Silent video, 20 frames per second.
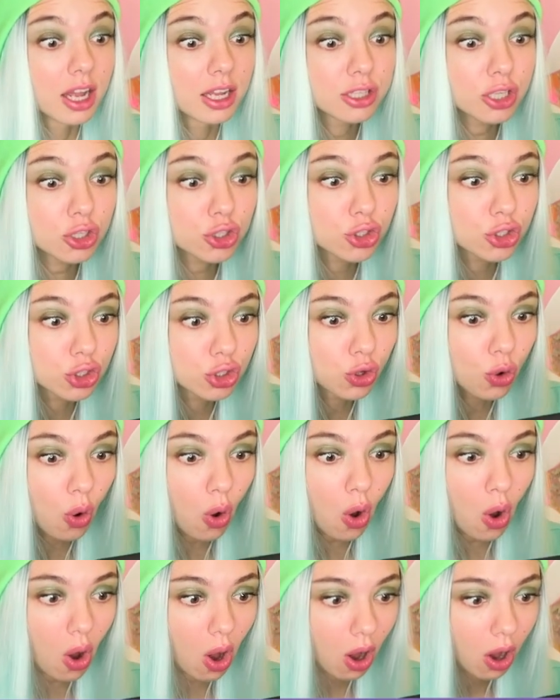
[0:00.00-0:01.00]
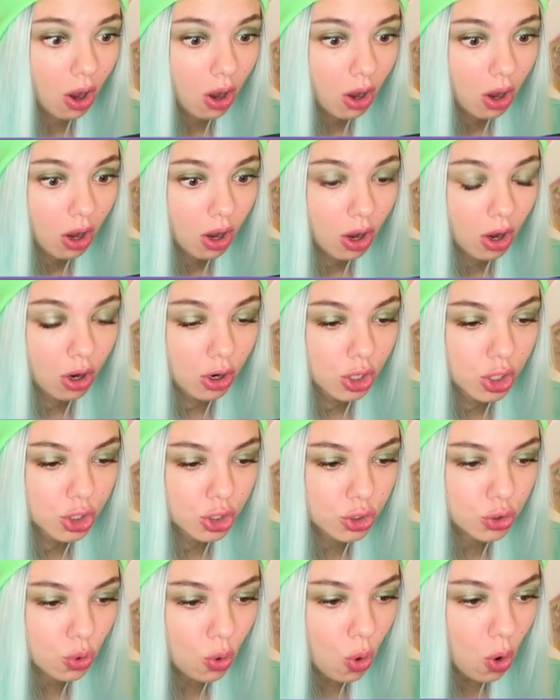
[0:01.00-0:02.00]
Seriously? Is it
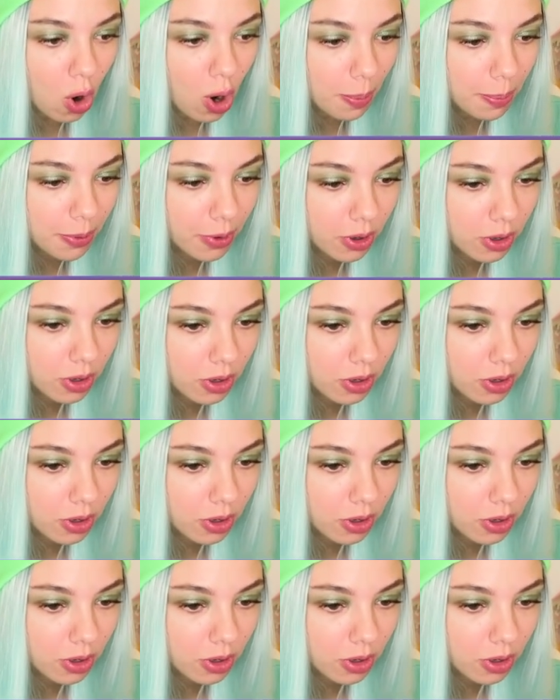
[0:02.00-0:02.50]
coffin?